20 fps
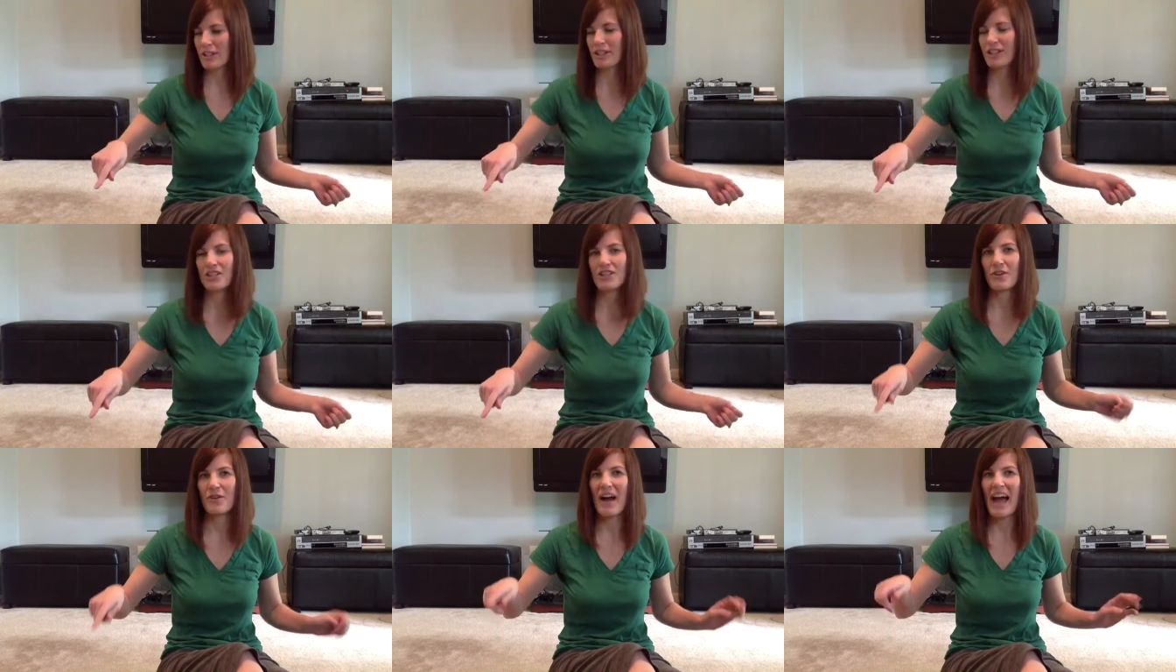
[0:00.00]

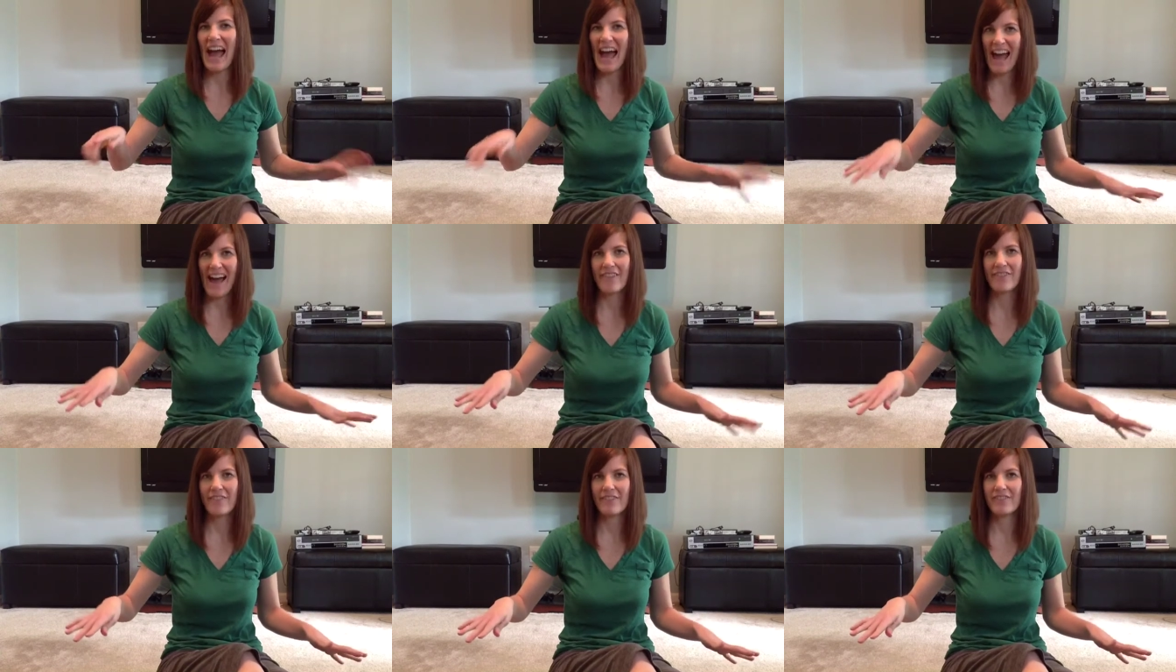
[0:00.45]
so
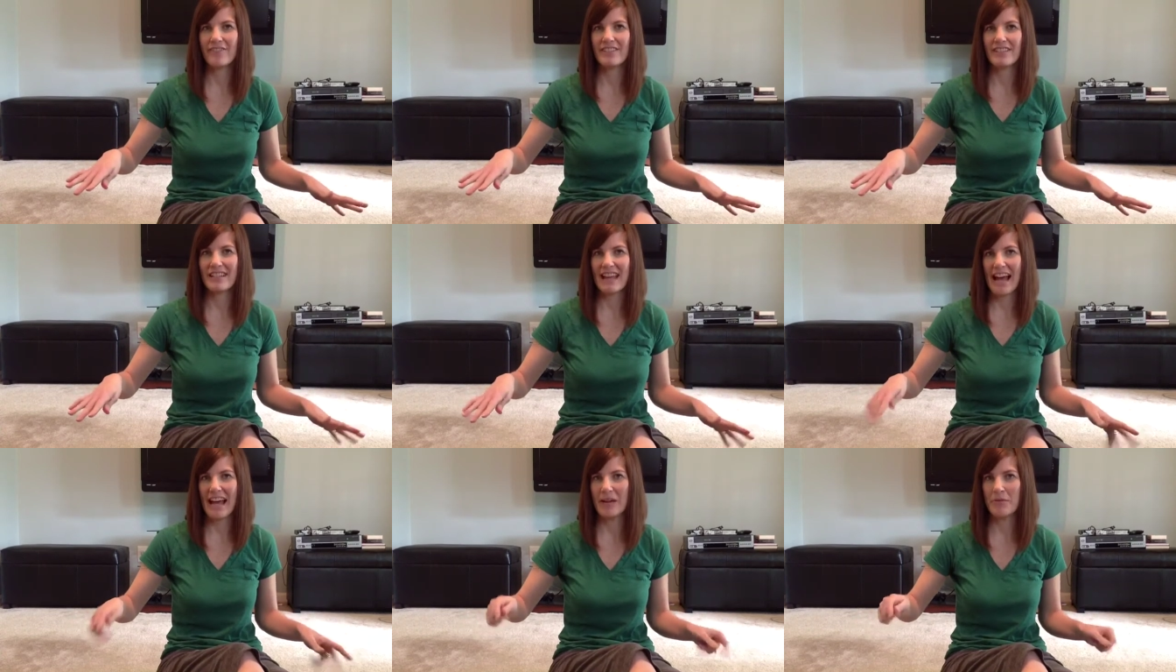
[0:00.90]
half of the
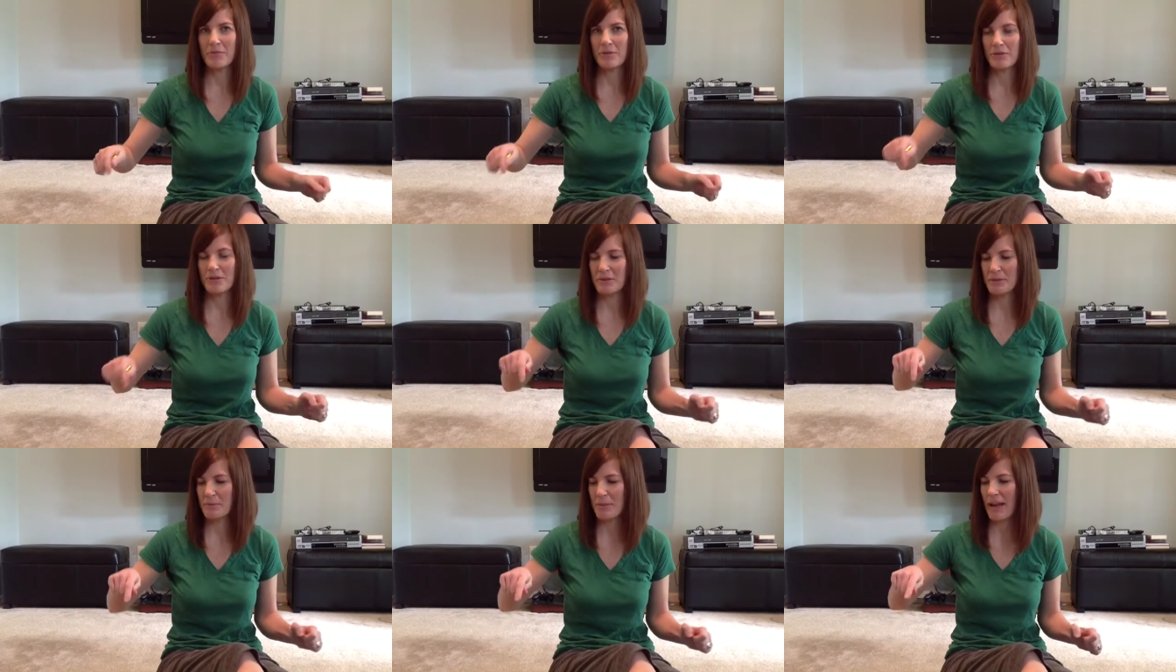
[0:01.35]
time you're
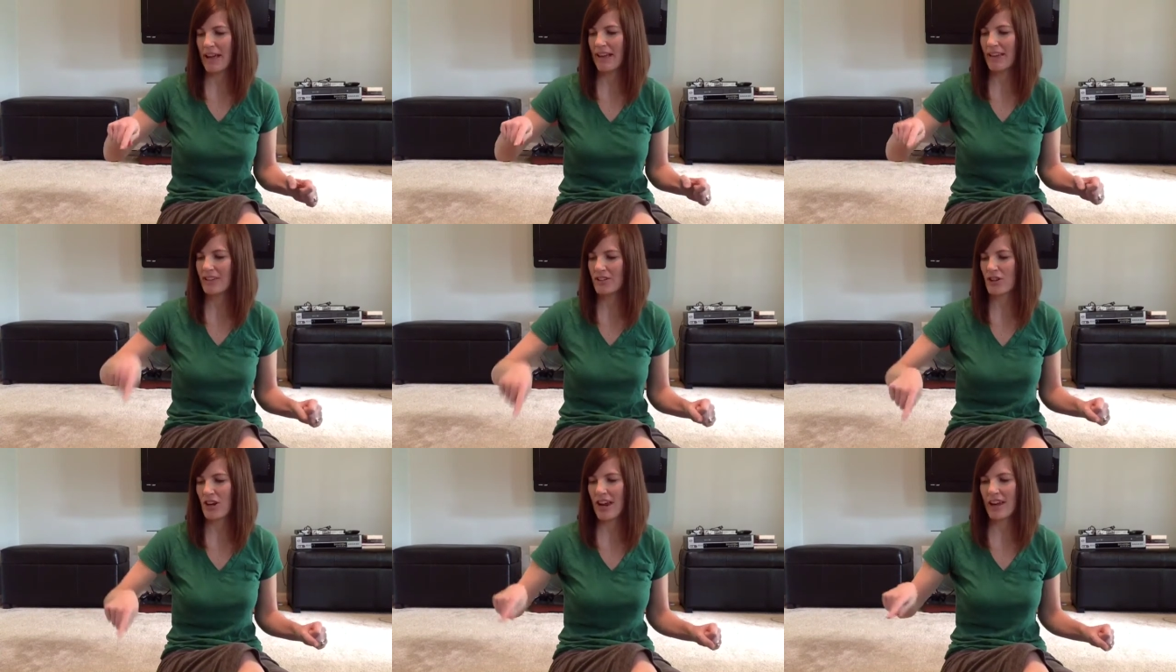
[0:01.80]
spent
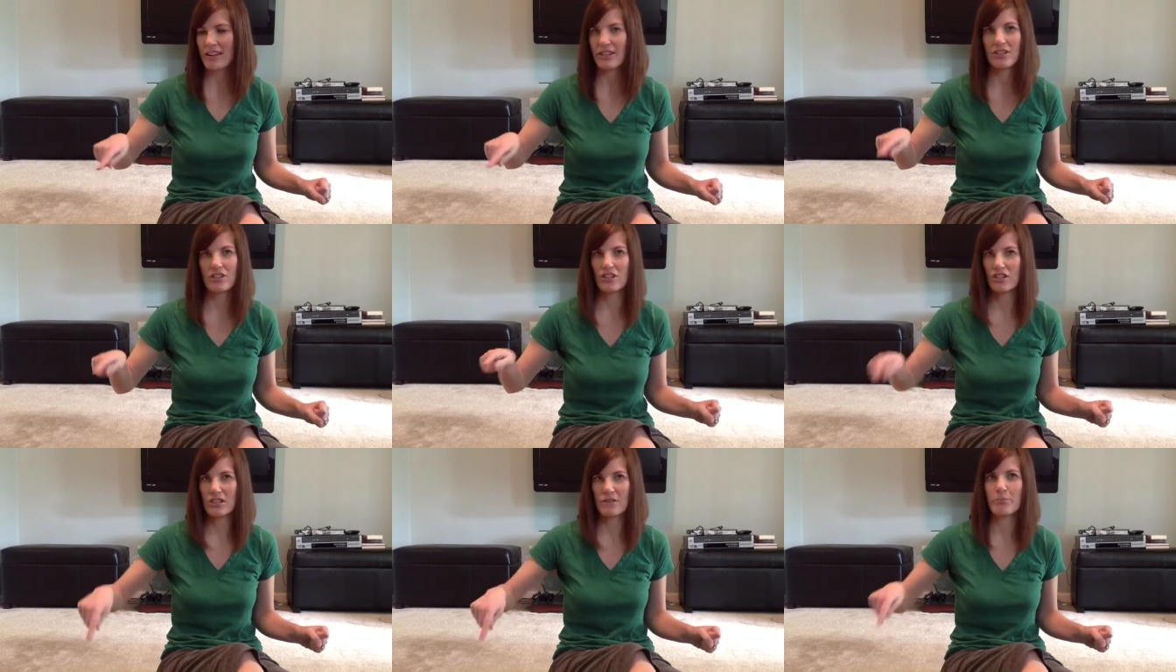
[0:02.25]
trying
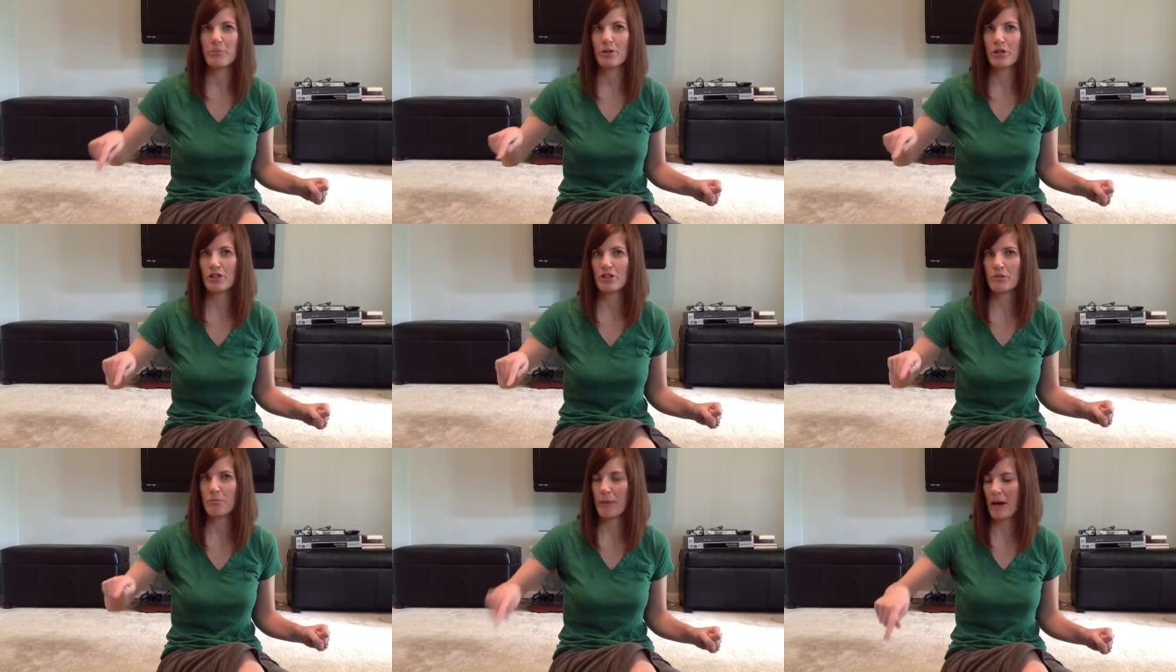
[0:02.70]
to just
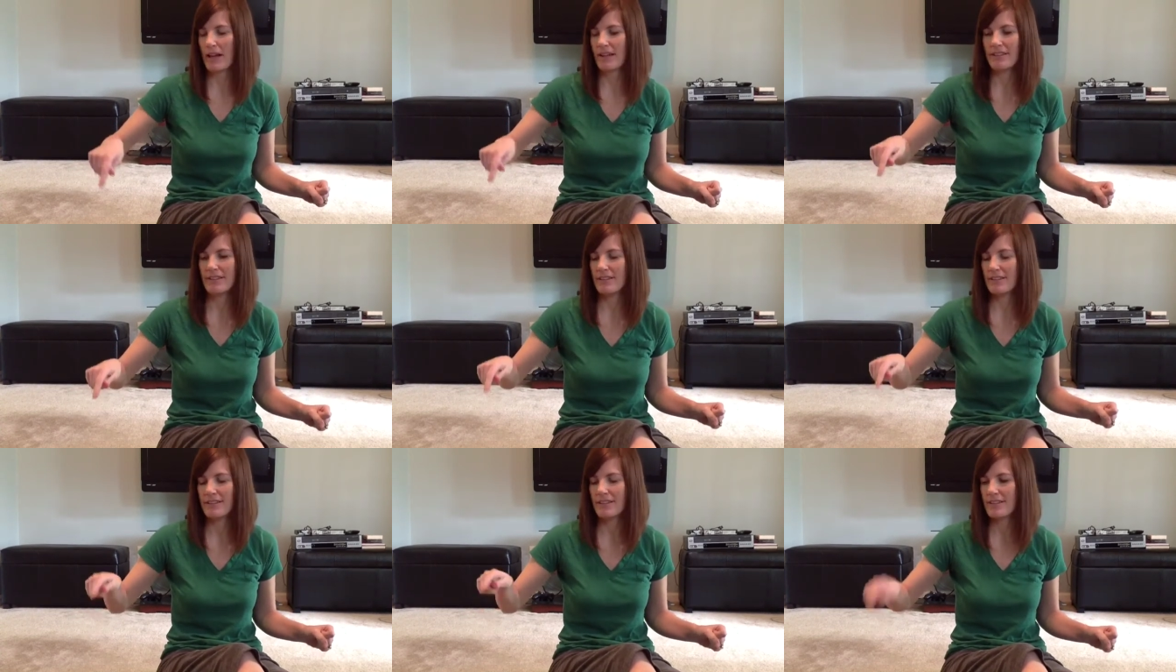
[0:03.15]
push
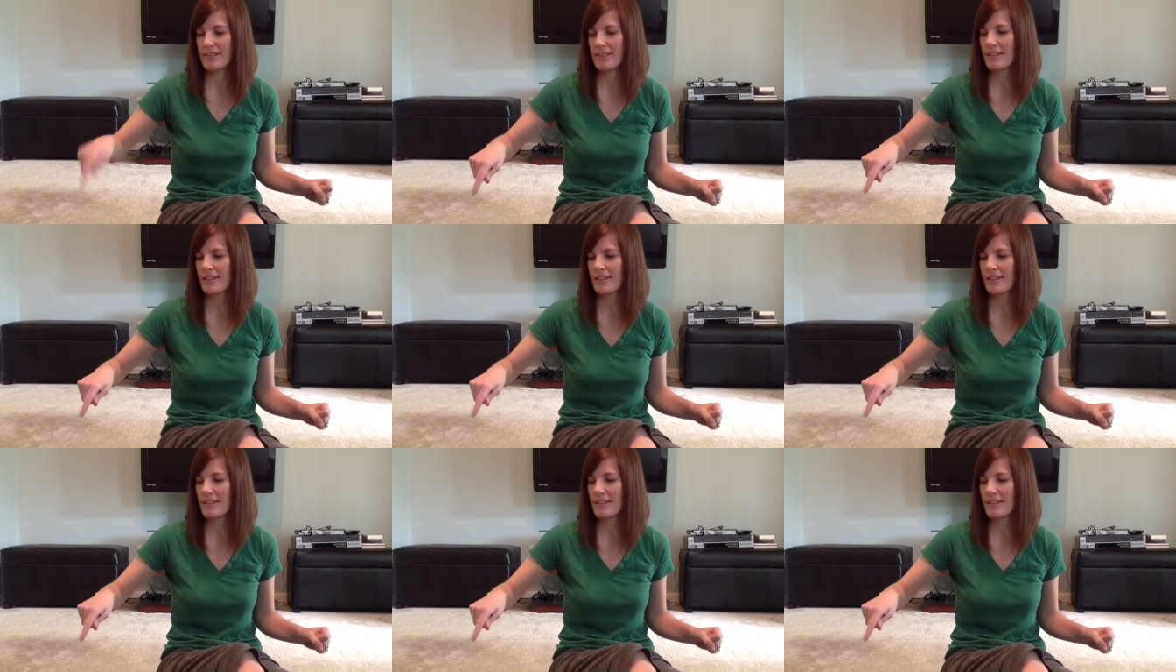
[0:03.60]
buttons.